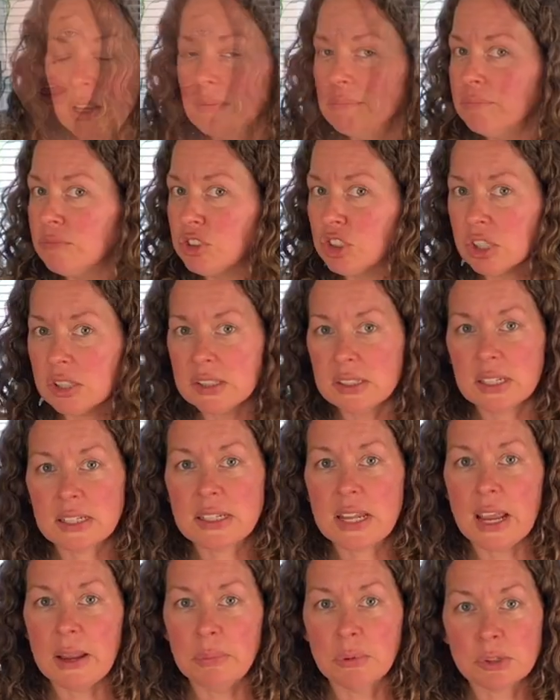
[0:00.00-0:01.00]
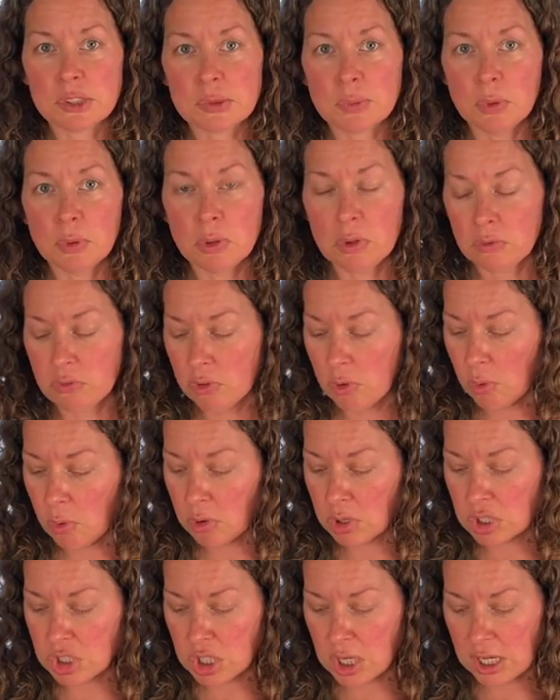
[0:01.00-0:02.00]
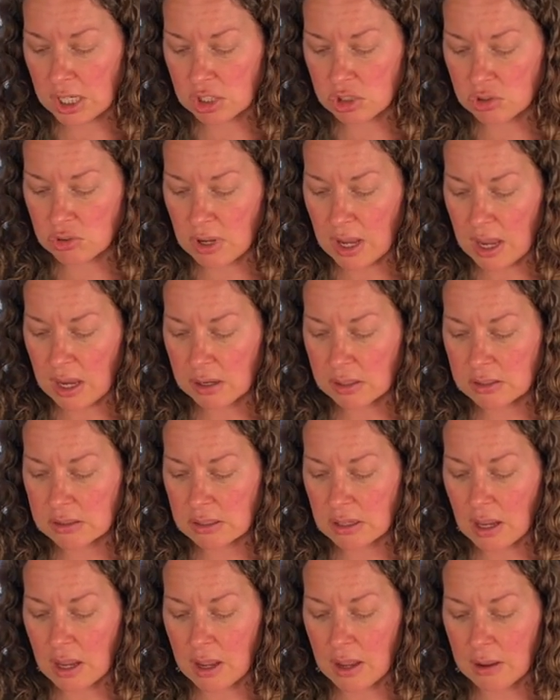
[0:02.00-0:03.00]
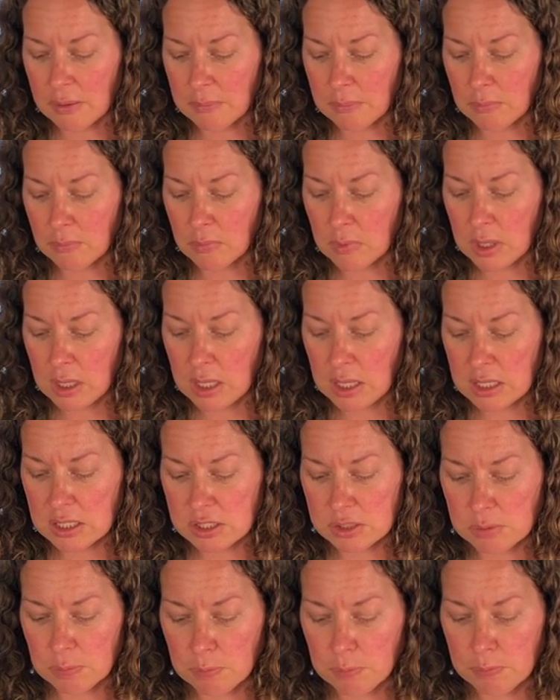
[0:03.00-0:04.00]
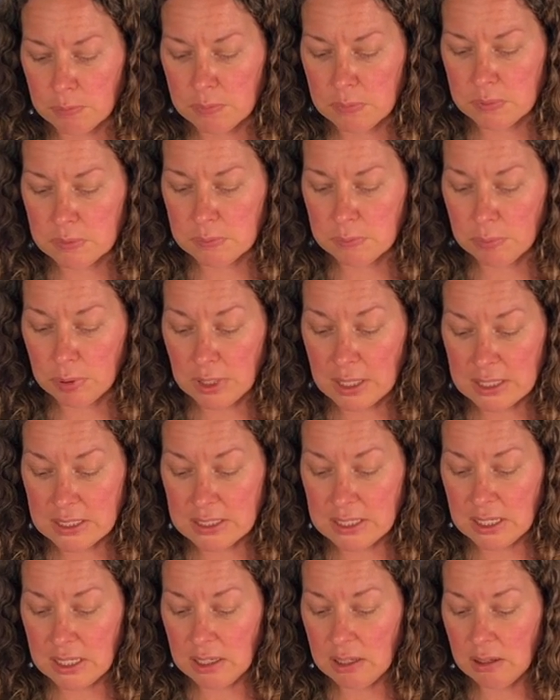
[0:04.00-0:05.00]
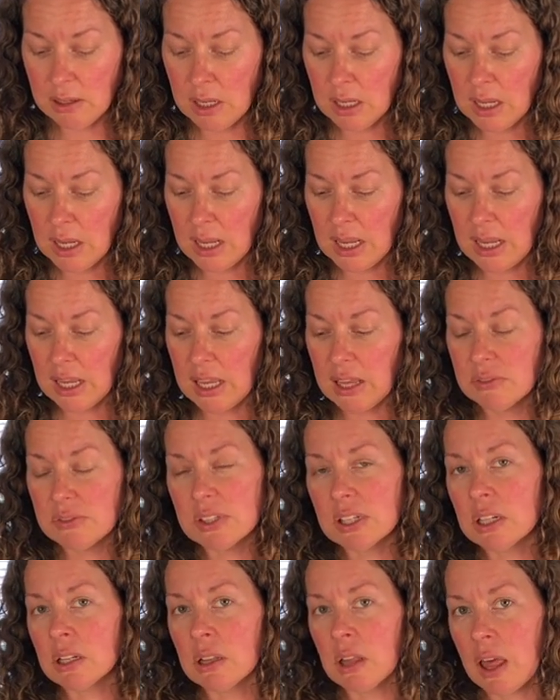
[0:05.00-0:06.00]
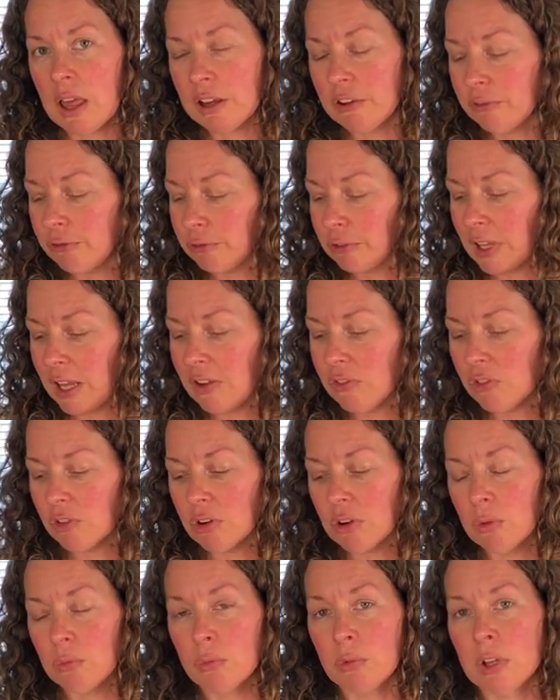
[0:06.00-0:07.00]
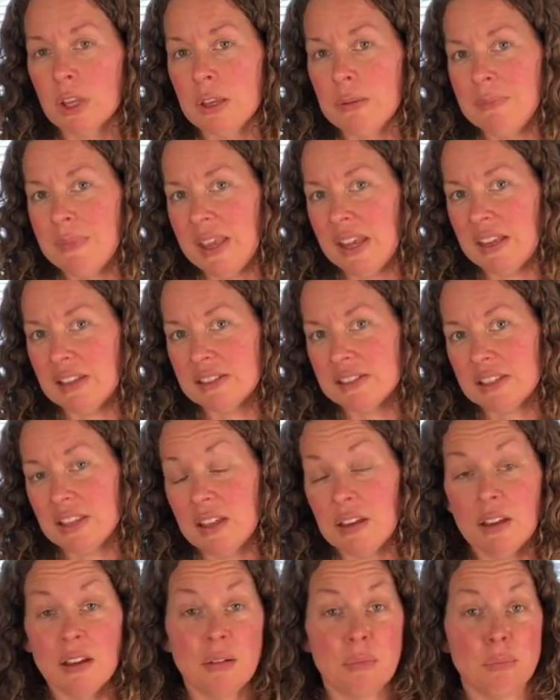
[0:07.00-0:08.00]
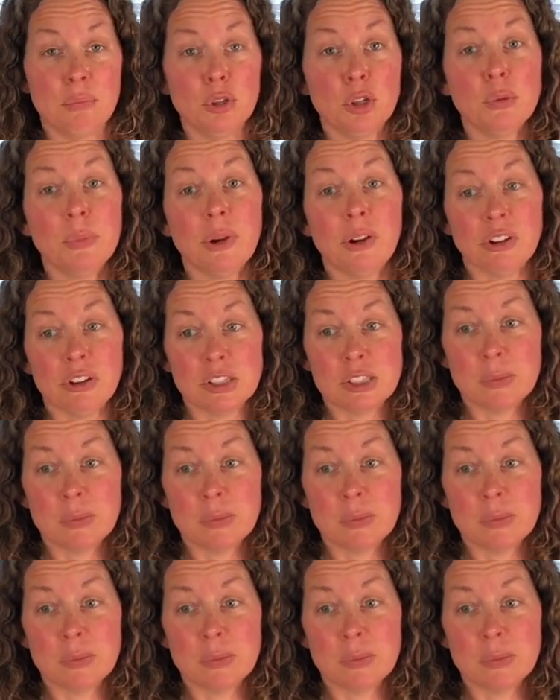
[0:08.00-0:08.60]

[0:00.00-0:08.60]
Just a tablespoon of the orange extract is plenty. It gives it a lot of flavor and really makes the blueberries